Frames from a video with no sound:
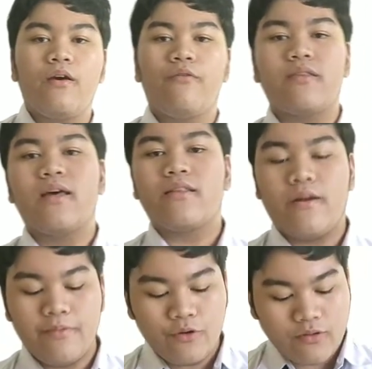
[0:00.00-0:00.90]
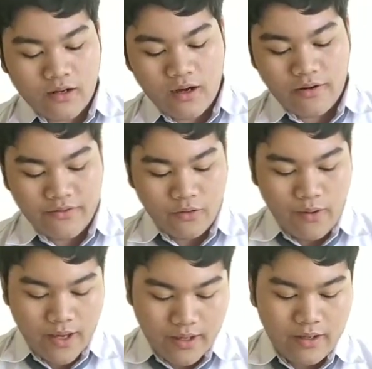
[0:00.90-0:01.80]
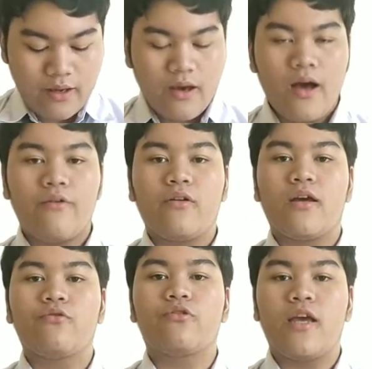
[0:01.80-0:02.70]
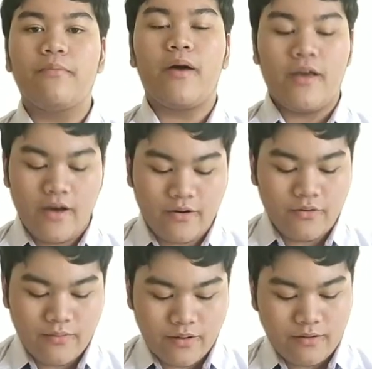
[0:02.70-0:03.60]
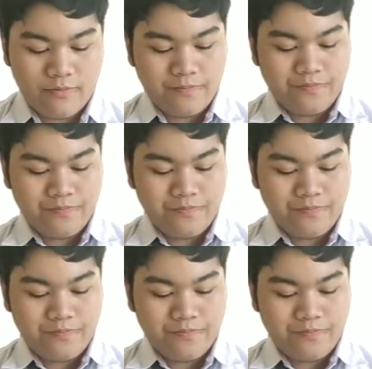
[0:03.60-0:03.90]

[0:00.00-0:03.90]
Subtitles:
With that rebuttal out of the way, I would like to state my arguments.